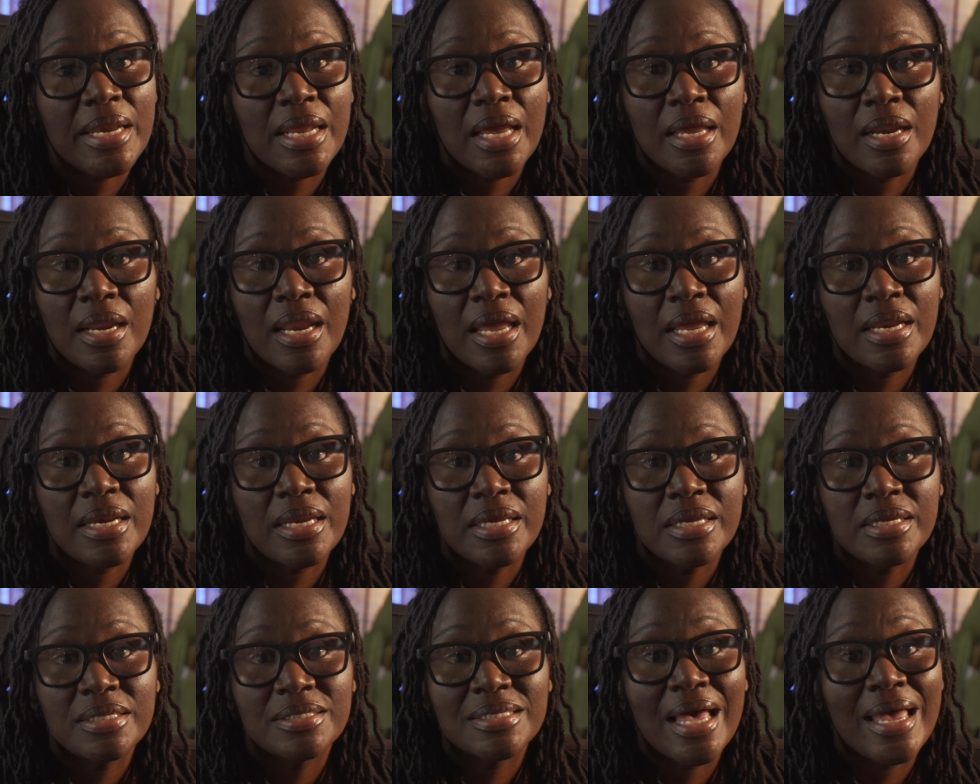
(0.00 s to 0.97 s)
day-to-day
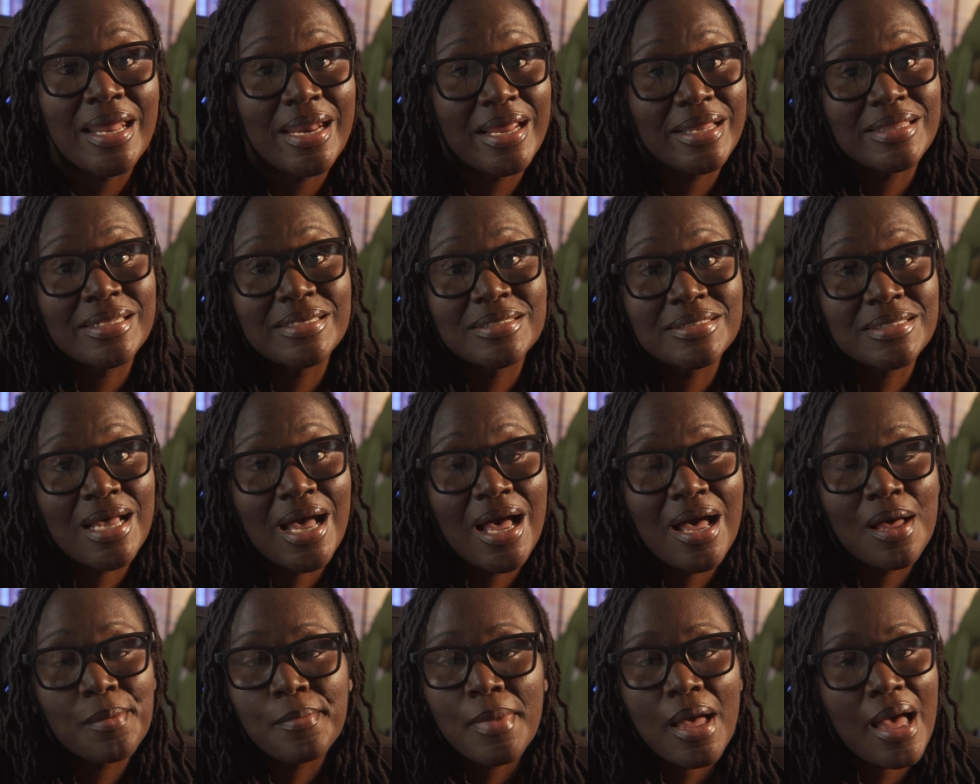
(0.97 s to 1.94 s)
needs, and at this
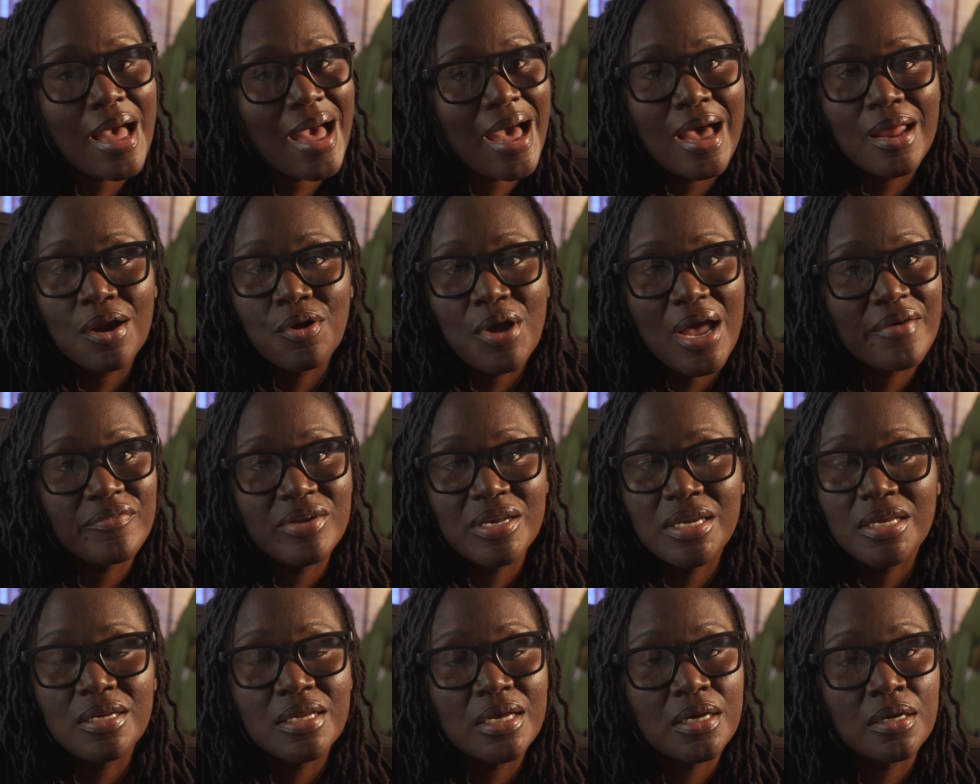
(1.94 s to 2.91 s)
time, I don't have a
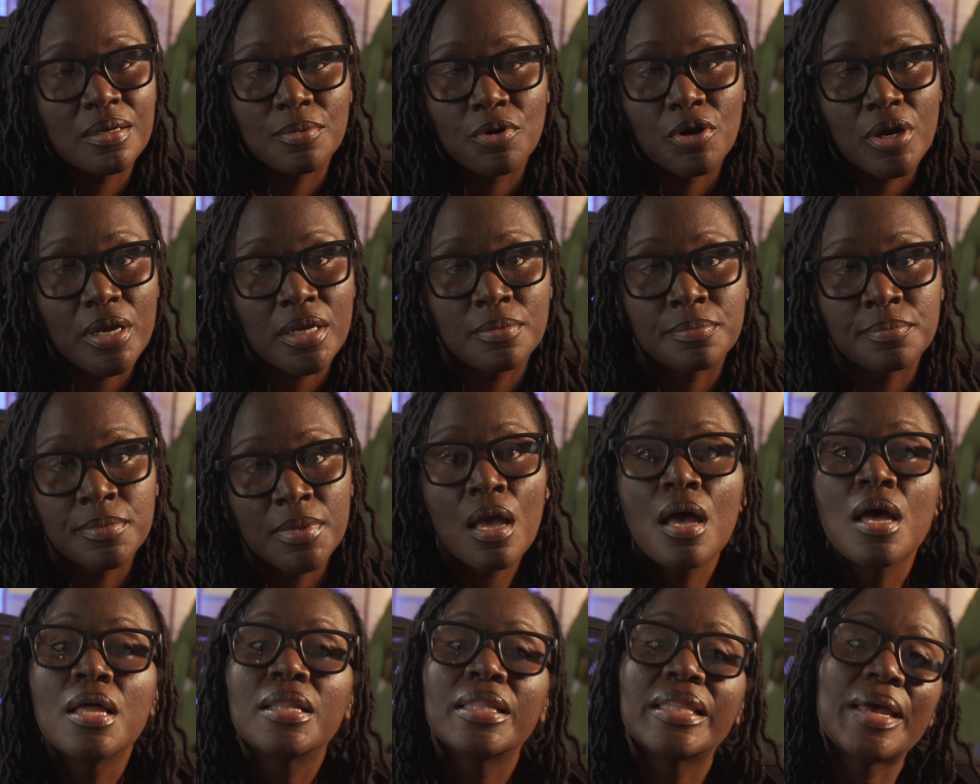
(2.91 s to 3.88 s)
need to upgrade.
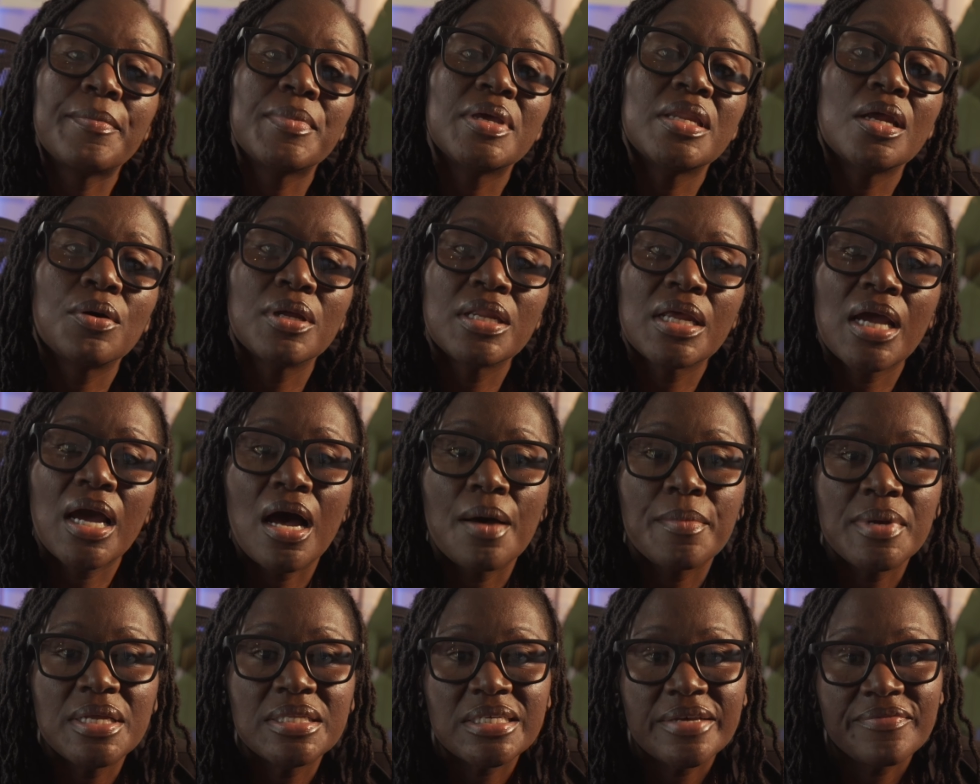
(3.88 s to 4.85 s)
Let me know in the
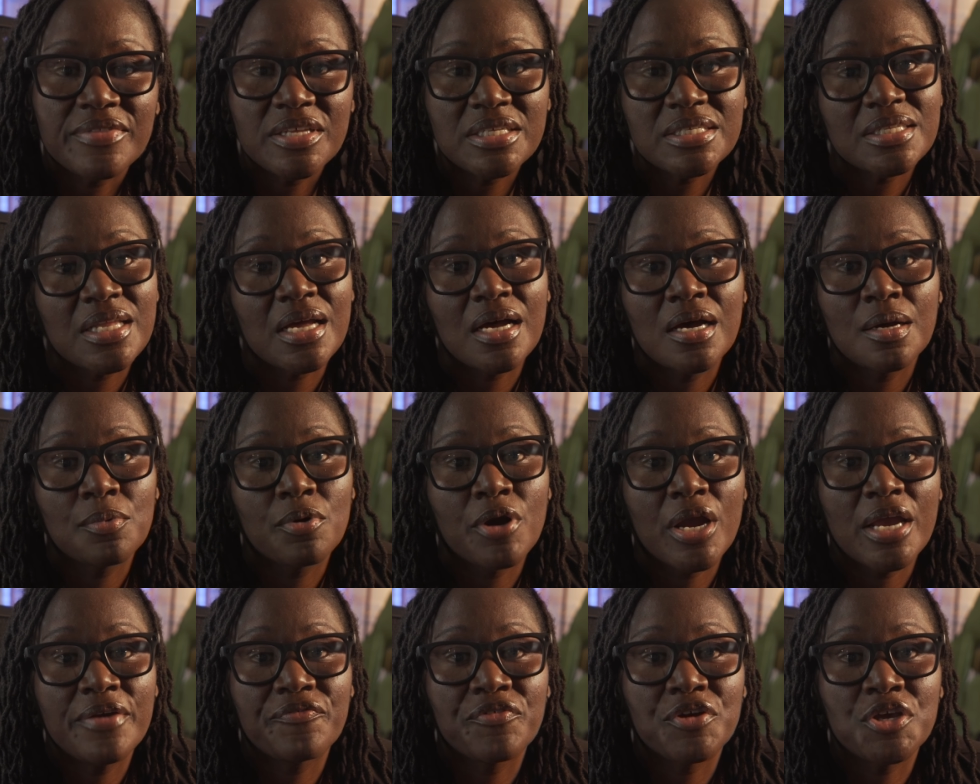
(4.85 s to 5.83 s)
comments if this is the
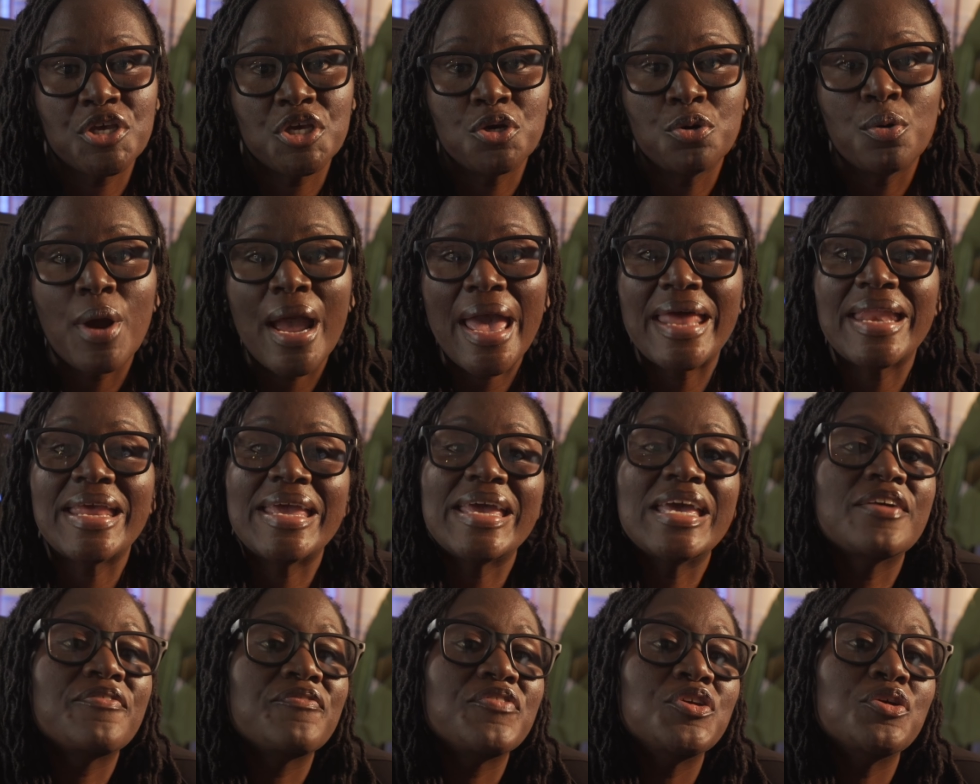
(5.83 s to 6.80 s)
upgrade for you, and
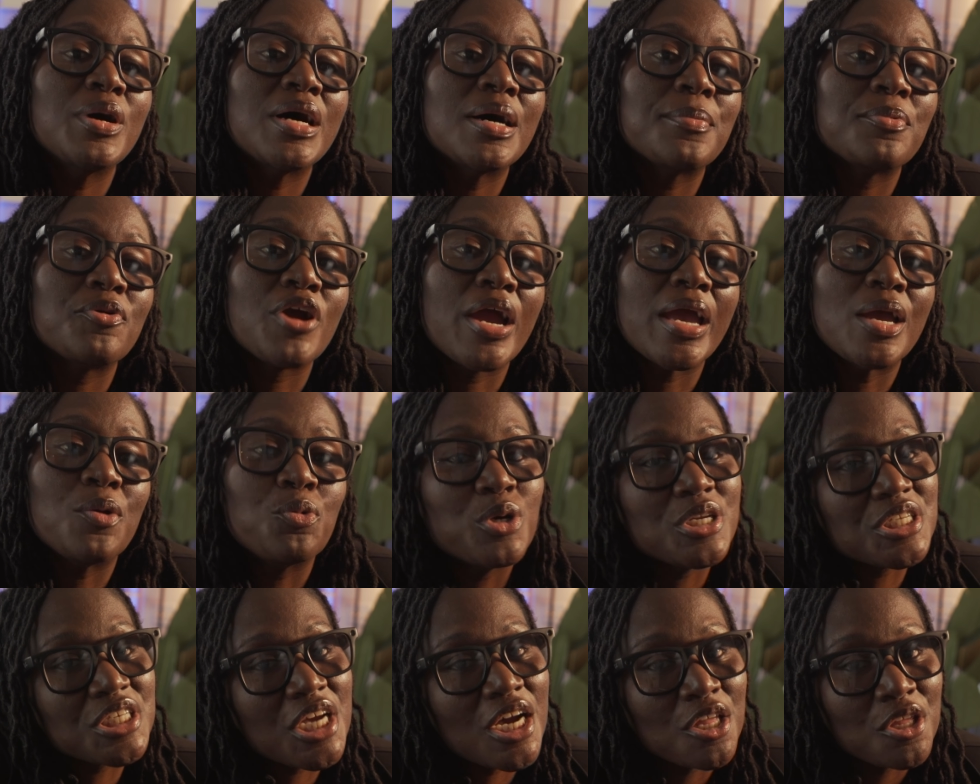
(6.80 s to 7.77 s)
if you upgrade,
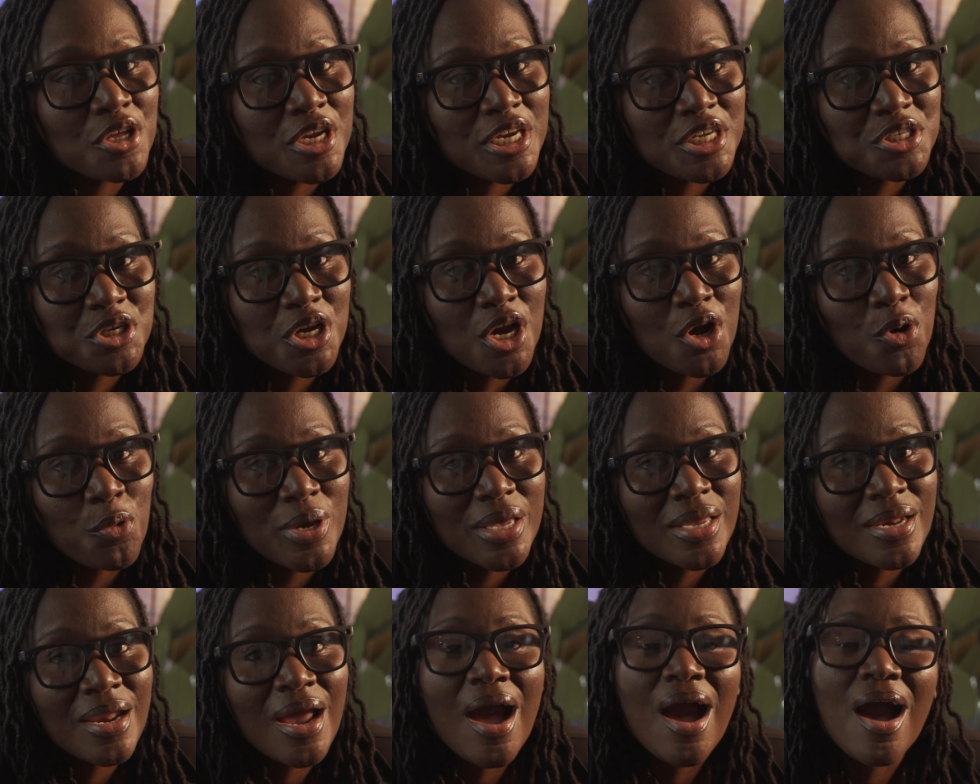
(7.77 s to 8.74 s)
which color did you go
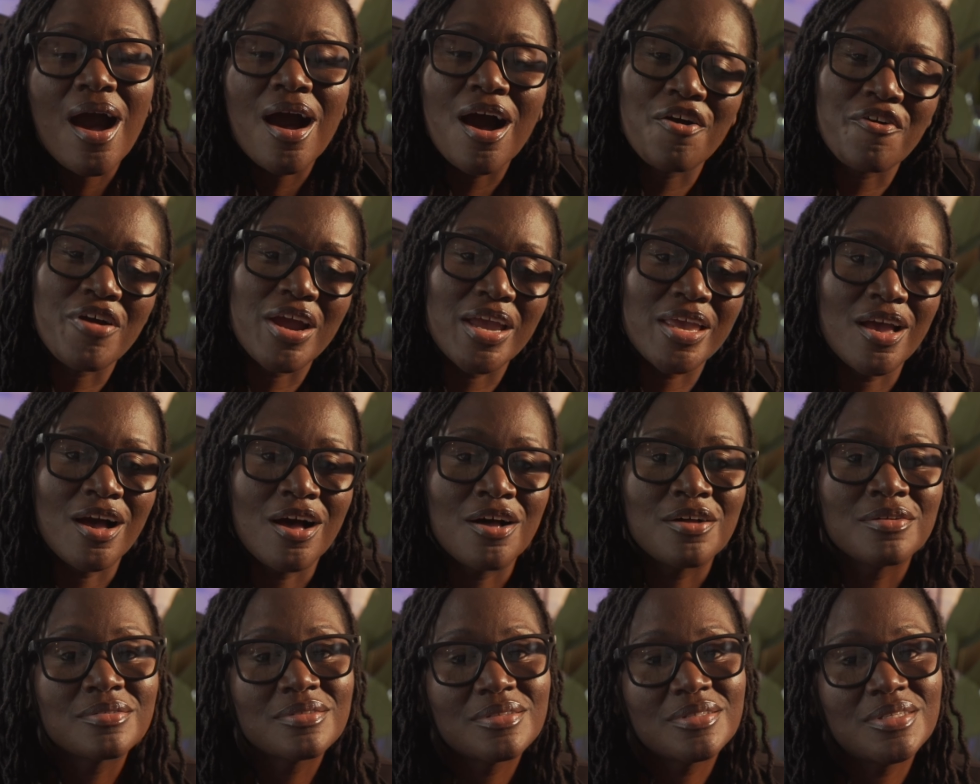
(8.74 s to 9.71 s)
with? All right,
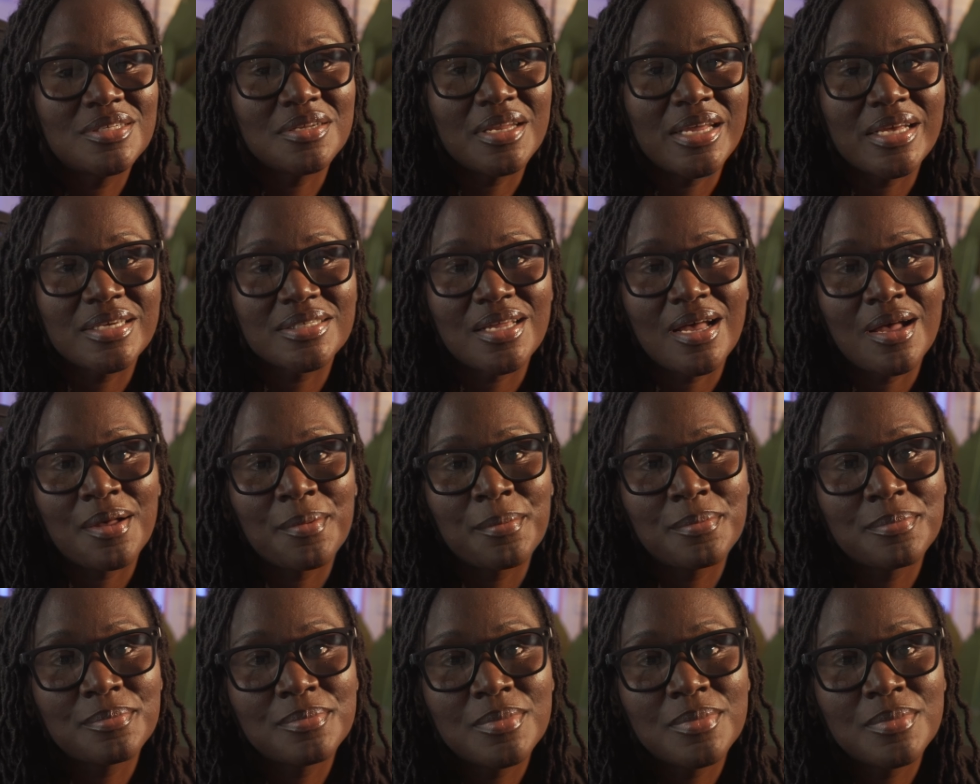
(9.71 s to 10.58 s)
y'all. Till next time.